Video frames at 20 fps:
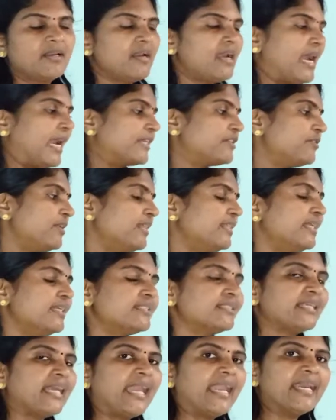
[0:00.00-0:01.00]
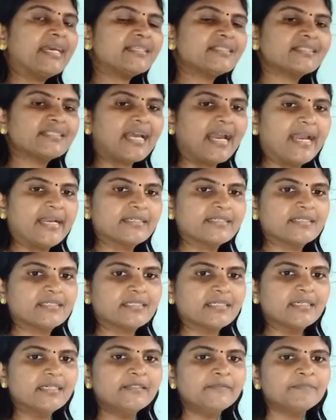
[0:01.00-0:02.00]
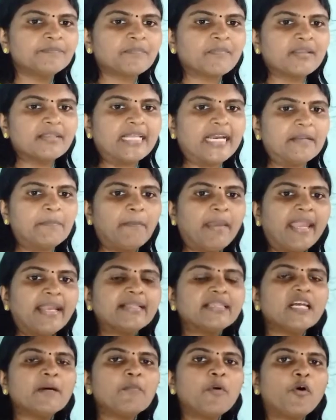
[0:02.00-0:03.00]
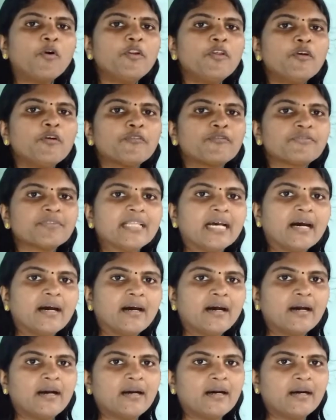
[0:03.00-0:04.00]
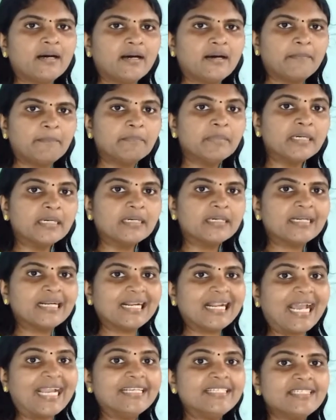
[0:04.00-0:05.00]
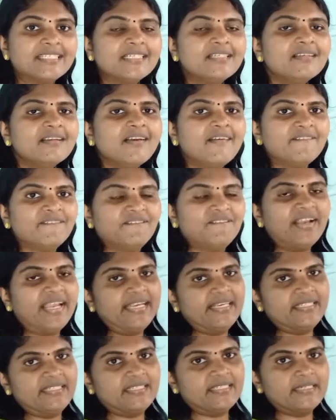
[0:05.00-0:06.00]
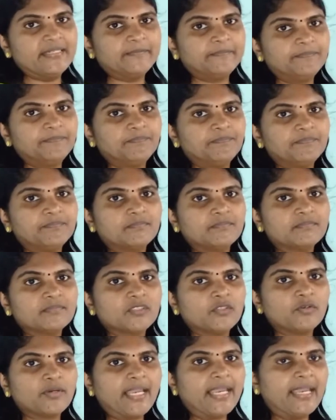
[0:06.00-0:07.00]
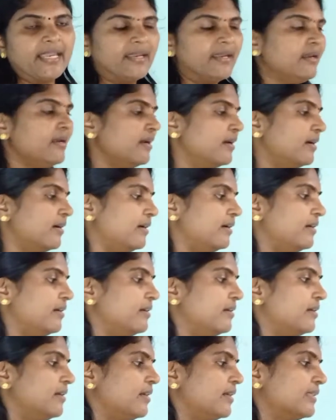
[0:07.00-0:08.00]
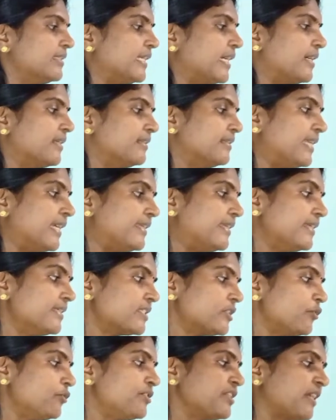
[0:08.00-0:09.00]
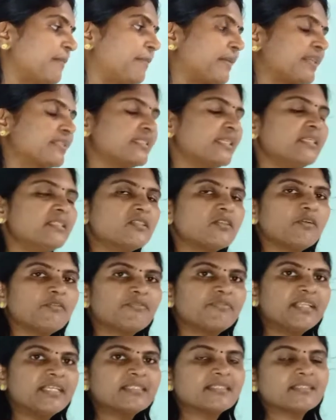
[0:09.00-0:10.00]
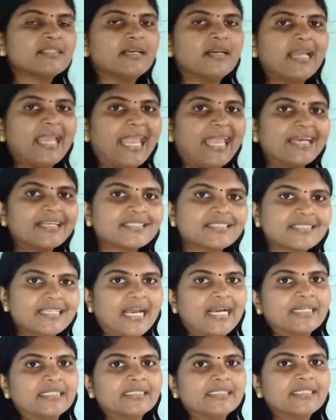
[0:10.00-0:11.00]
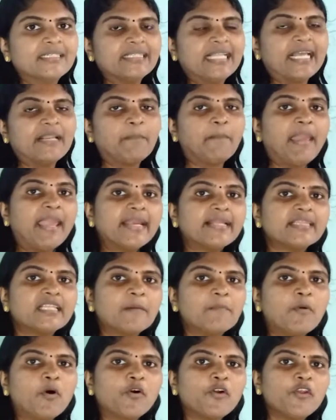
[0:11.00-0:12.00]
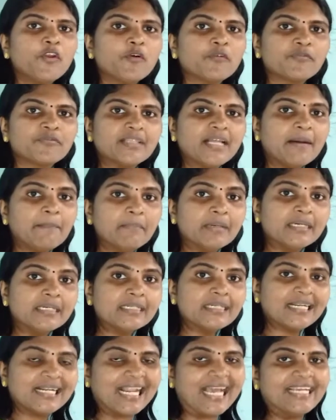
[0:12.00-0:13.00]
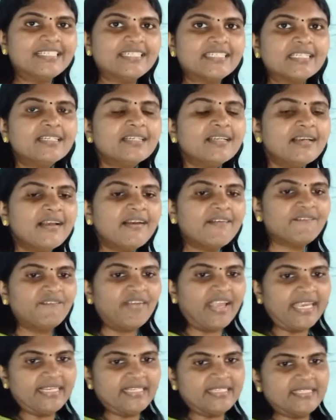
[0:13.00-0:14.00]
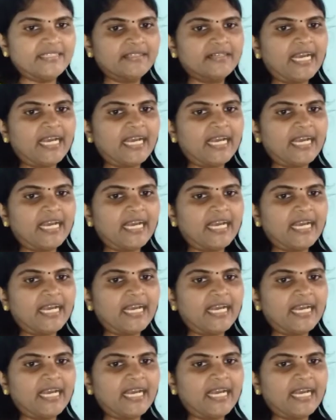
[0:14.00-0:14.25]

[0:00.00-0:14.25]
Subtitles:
Actually, these air sacs that make the body of the bird light in weight. Okay, that is due to the presence of this air sac that make the body of the bird light in weight.